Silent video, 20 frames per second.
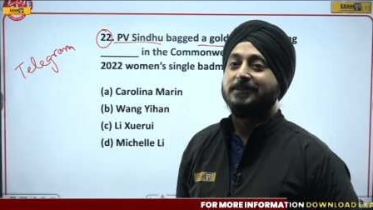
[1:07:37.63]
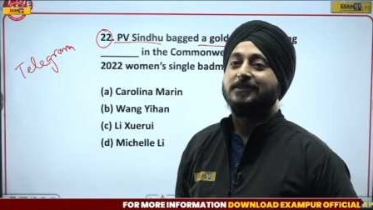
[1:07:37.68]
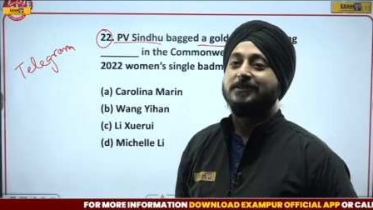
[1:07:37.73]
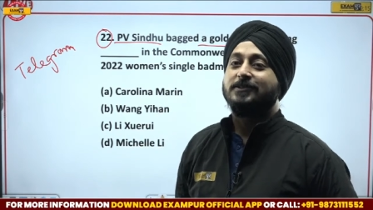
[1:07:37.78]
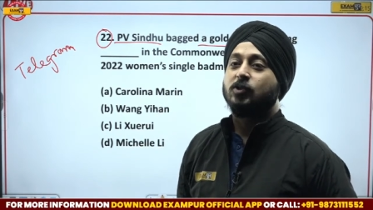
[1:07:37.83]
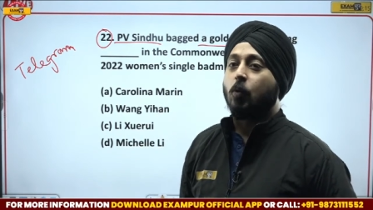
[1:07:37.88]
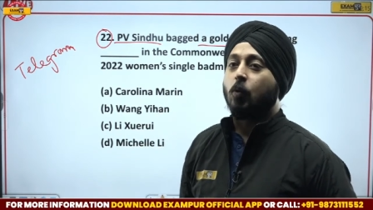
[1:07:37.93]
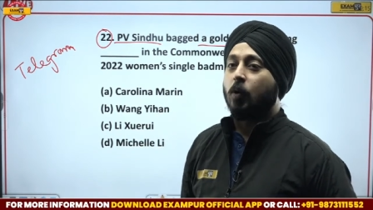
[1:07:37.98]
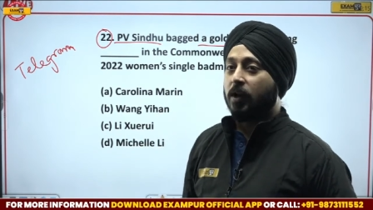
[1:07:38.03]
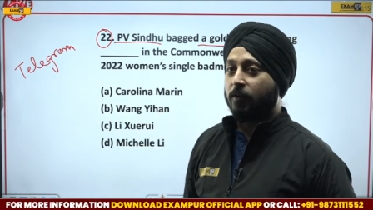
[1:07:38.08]

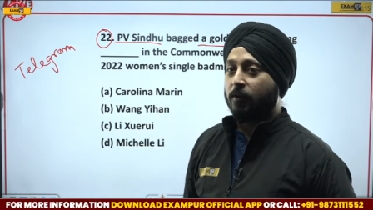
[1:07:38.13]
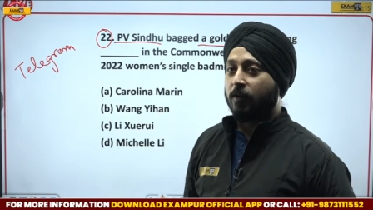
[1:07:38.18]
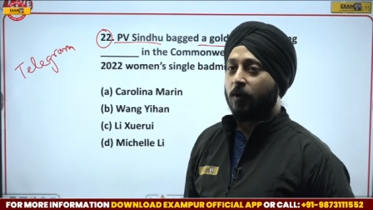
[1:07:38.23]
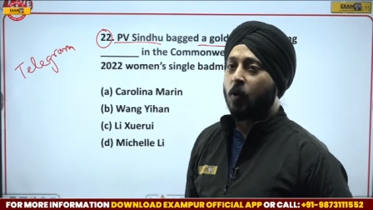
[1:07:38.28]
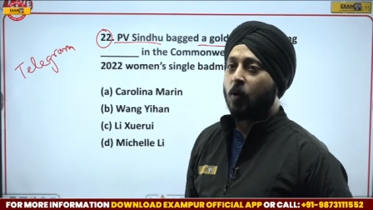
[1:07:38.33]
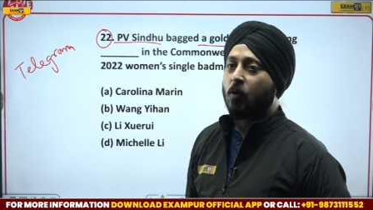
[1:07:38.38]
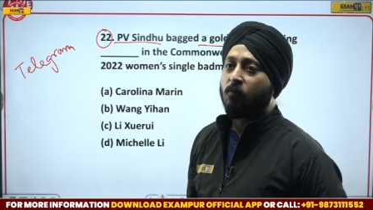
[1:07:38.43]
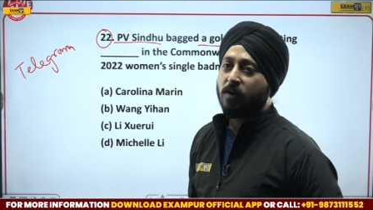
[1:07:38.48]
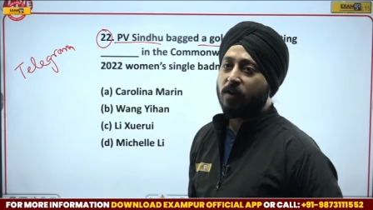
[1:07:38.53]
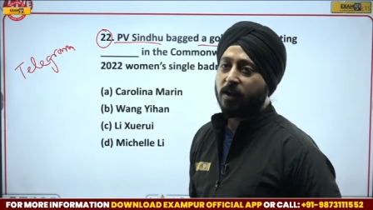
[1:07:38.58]
So whatever
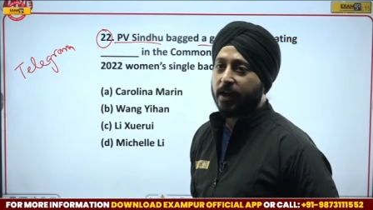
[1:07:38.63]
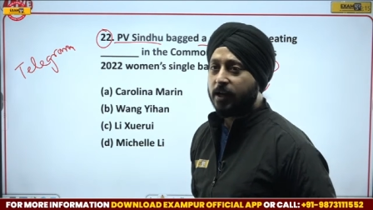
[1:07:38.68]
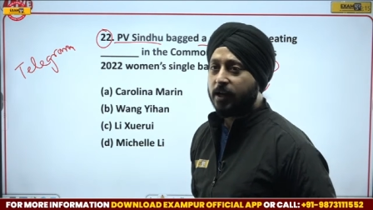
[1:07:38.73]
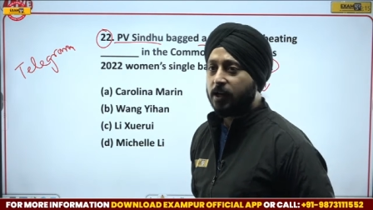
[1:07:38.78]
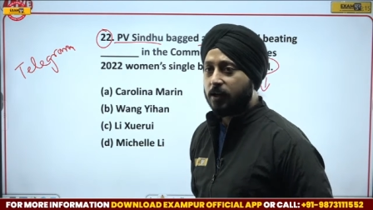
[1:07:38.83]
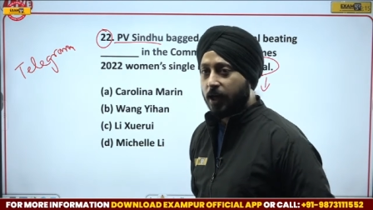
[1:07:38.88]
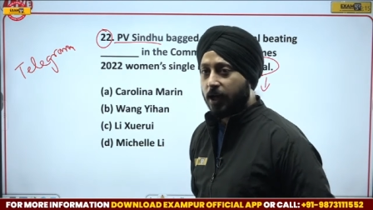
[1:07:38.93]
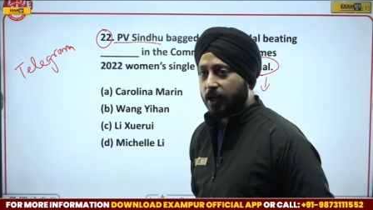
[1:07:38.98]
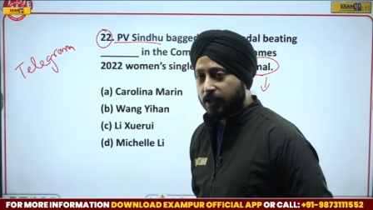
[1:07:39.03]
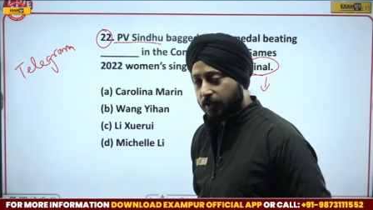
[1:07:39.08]
homework I,
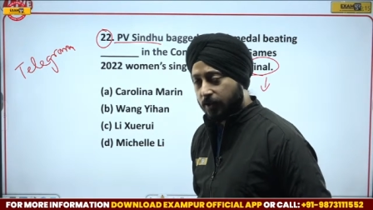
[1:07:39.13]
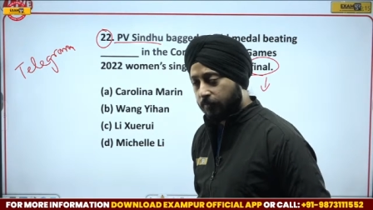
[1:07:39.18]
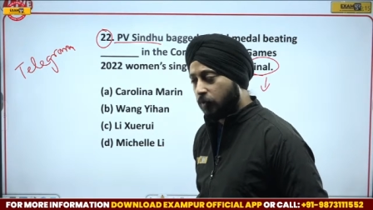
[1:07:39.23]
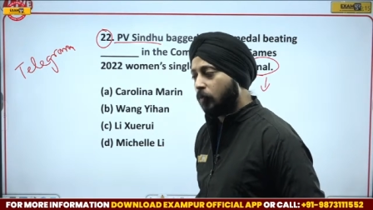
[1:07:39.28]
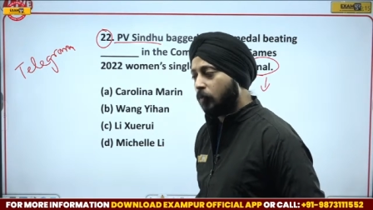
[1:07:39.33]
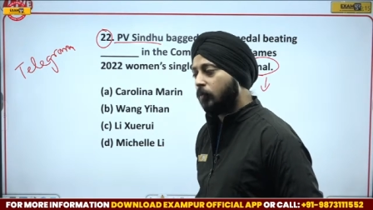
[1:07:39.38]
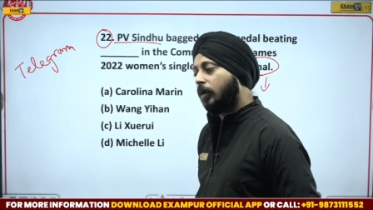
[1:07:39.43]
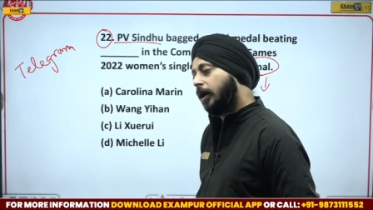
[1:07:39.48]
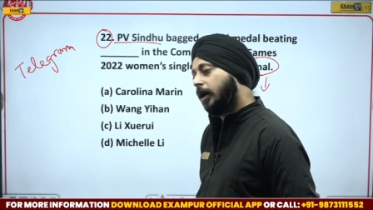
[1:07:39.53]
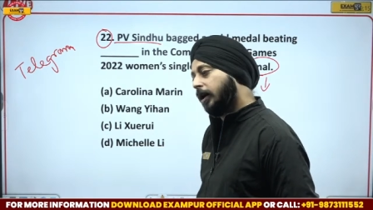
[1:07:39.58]
I give
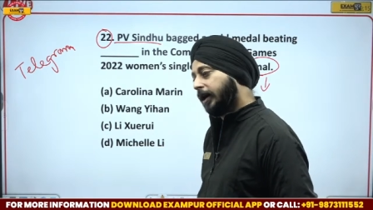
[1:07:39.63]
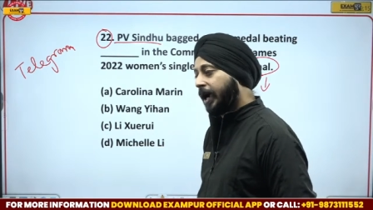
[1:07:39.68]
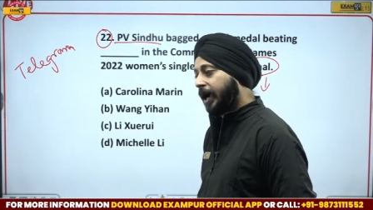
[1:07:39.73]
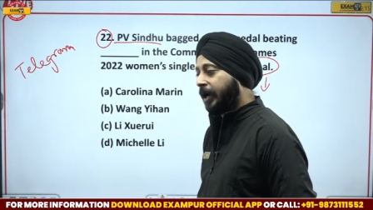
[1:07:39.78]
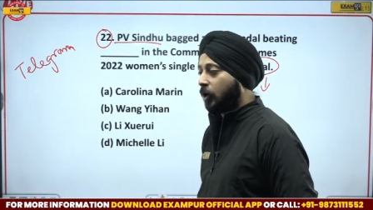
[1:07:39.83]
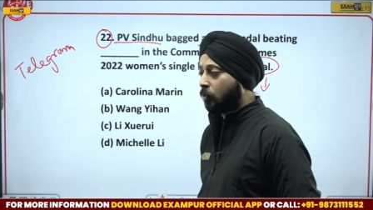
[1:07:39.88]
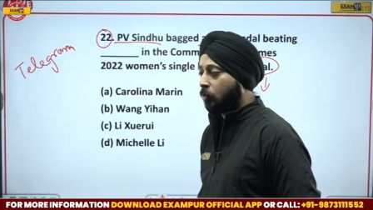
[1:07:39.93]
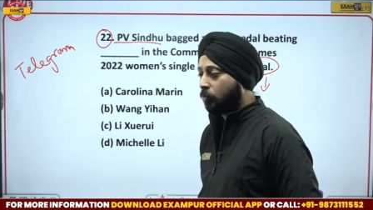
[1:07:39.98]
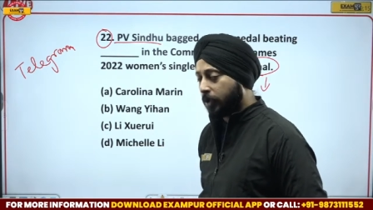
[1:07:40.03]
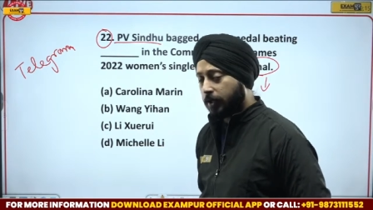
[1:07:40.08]
you, uh,
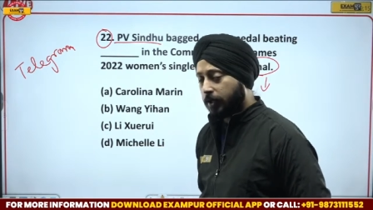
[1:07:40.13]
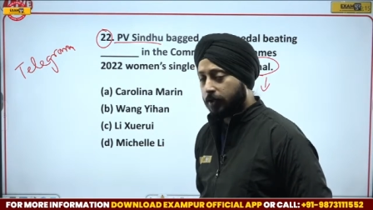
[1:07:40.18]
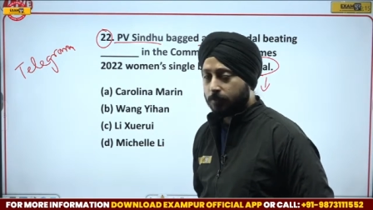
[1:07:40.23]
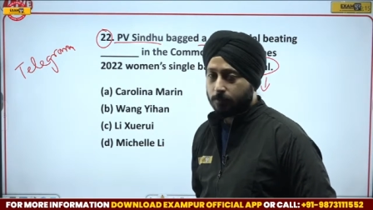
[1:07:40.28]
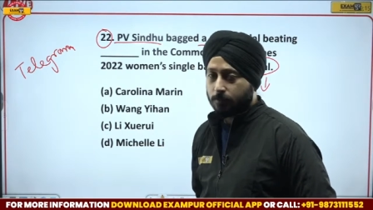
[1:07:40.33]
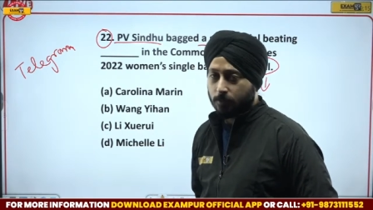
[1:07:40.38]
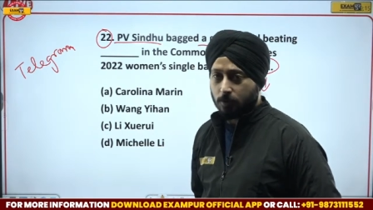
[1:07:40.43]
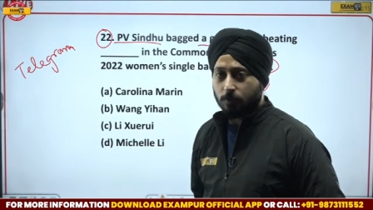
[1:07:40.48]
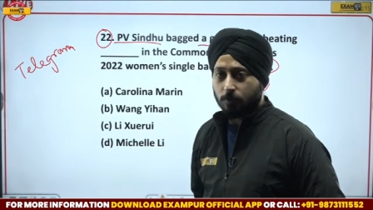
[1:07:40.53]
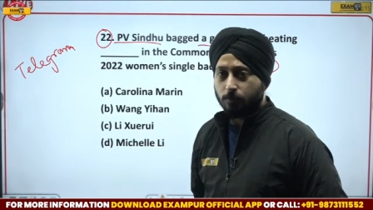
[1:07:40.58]
kindly do that,
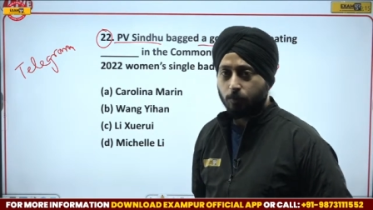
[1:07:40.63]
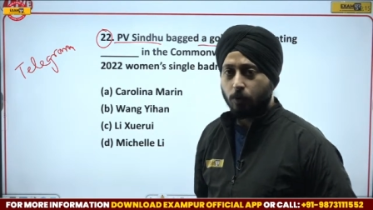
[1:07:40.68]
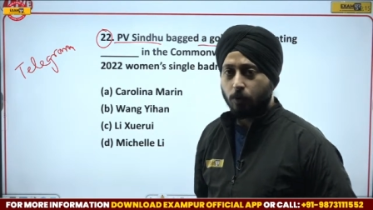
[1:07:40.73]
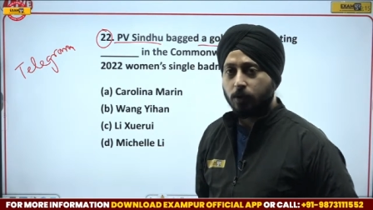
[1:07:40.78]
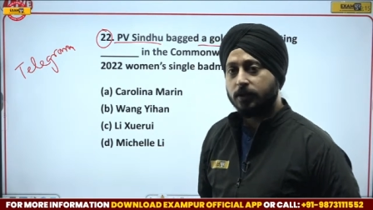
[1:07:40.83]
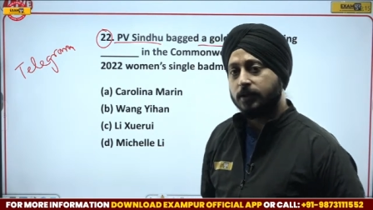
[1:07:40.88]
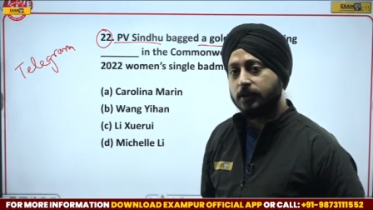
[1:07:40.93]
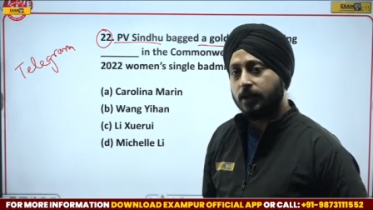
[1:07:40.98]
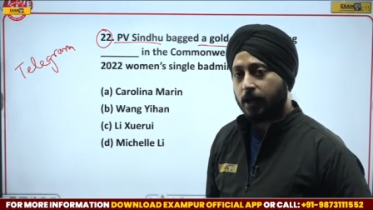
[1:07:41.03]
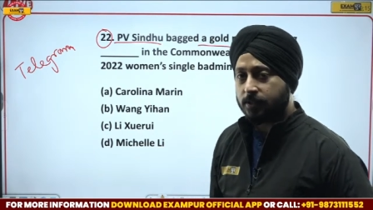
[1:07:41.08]
you know, put
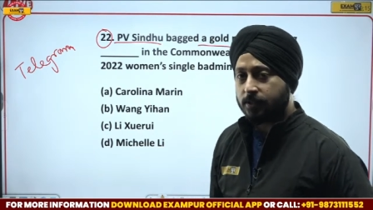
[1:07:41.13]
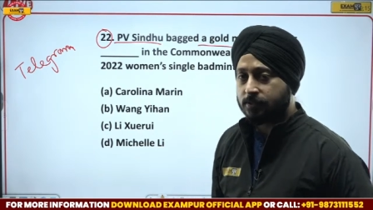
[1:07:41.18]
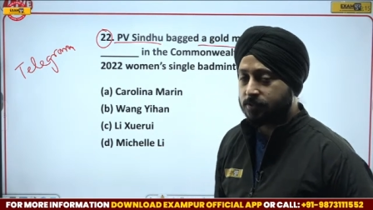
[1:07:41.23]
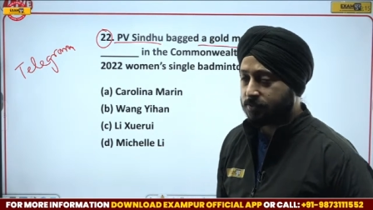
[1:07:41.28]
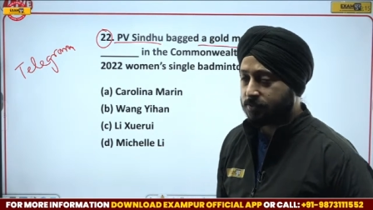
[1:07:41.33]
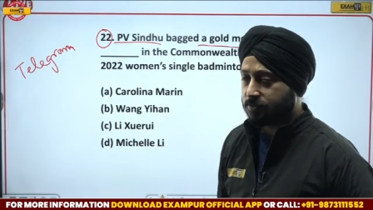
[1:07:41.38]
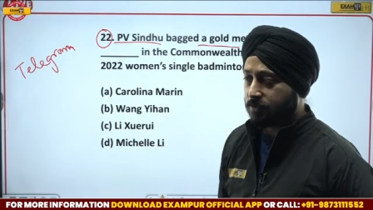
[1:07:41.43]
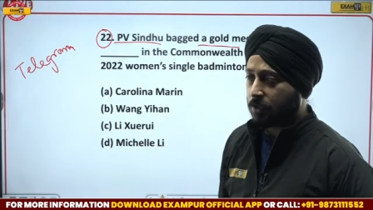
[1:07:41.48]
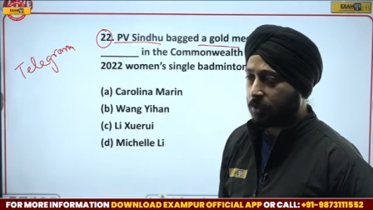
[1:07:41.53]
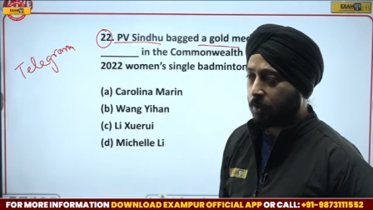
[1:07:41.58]
in the
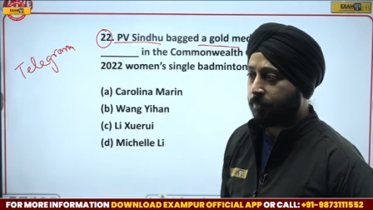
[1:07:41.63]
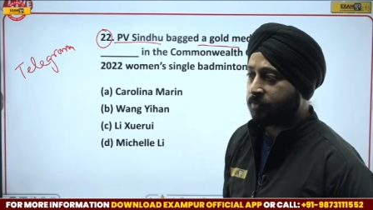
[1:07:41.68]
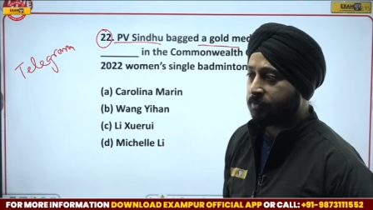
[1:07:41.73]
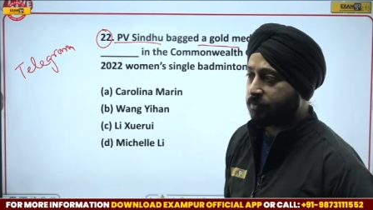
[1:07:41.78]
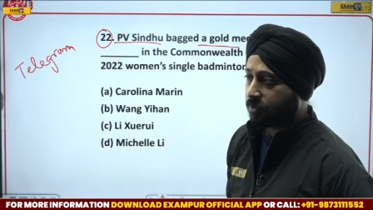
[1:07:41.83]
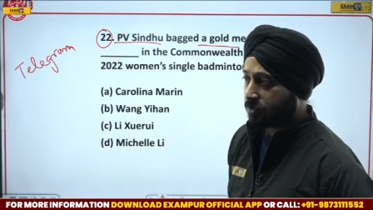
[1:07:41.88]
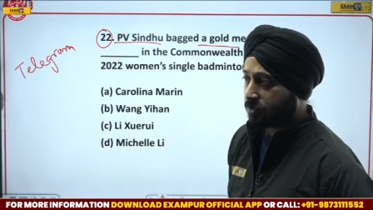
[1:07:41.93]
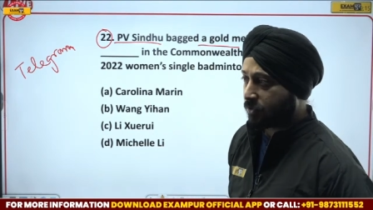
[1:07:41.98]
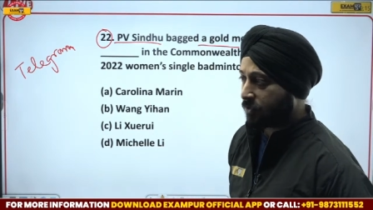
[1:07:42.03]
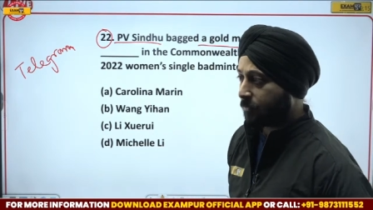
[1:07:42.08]
answers in the comment
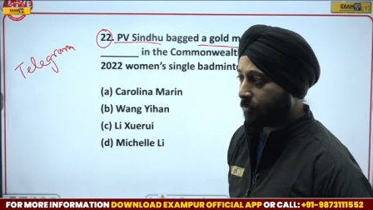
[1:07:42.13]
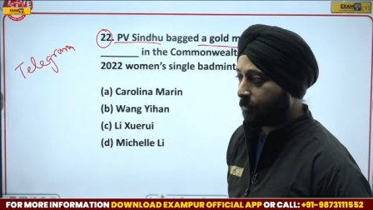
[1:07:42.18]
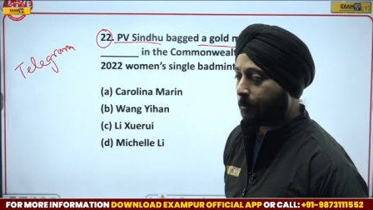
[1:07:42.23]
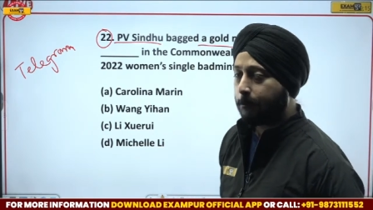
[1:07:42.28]
section.